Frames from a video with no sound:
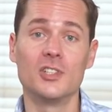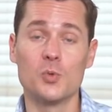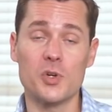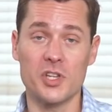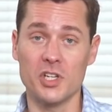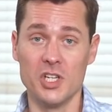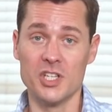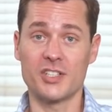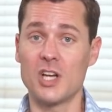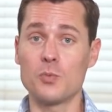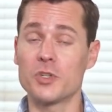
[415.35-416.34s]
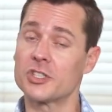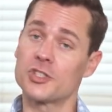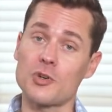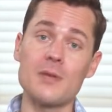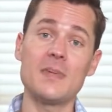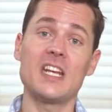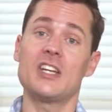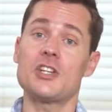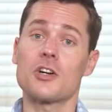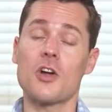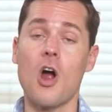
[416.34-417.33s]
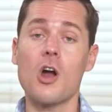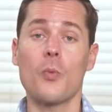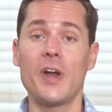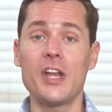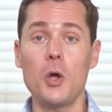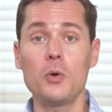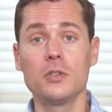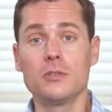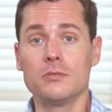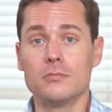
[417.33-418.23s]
where the sun was streaming into your car window.